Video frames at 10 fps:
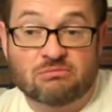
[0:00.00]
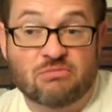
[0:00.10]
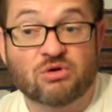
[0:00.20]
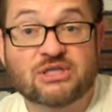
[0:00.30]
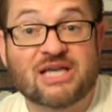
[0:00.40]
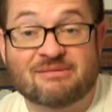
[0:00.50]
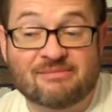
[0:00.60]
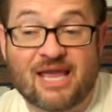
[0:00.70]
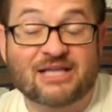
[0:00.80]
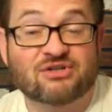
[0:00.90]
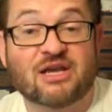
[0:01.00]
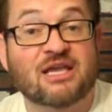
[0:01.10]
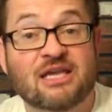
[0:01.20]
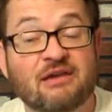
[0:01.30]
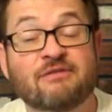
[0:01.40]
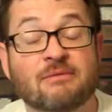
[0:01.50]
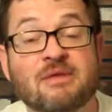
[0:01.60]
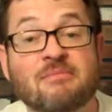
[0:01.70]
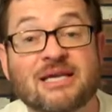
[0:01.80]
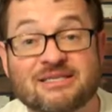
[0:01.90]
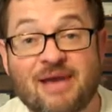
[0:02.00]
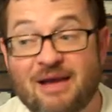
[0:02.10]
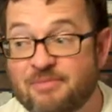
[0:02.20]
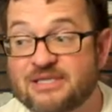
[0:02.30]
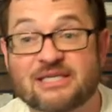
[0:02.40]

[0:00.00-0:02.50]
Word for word: most of the time the answer I can give him that makes him happy